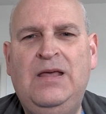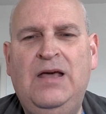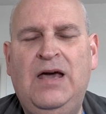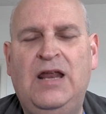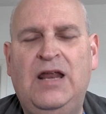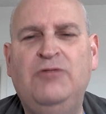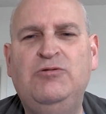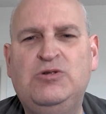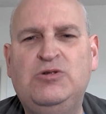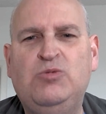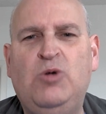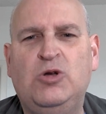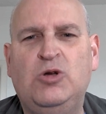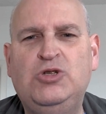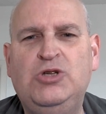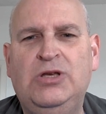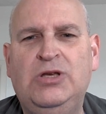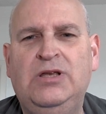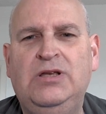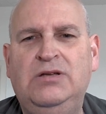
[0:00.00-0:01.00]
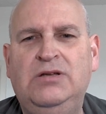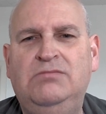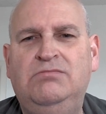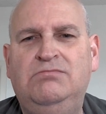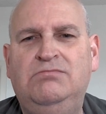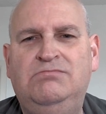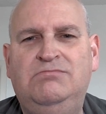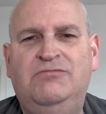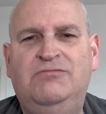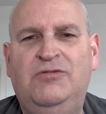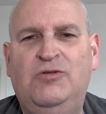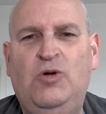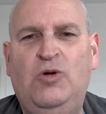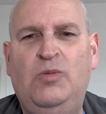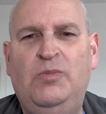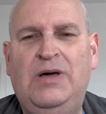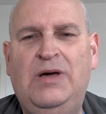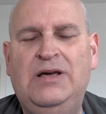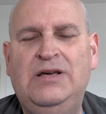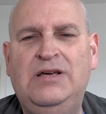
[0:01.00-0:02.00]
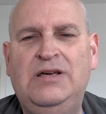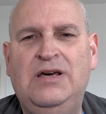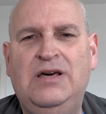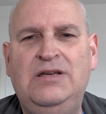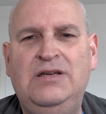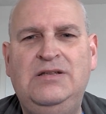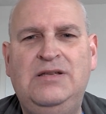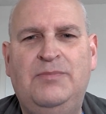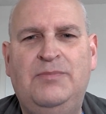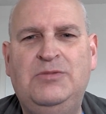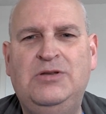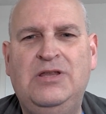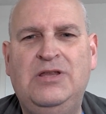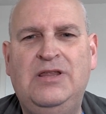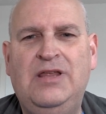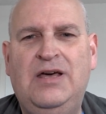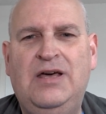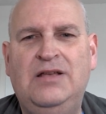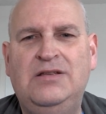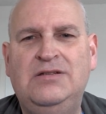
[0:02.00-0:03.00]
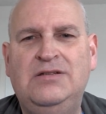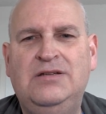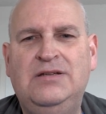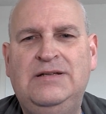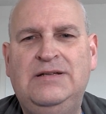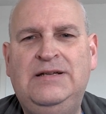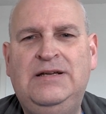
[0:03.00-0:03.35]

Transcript: And I was watching For All Mankind up to that.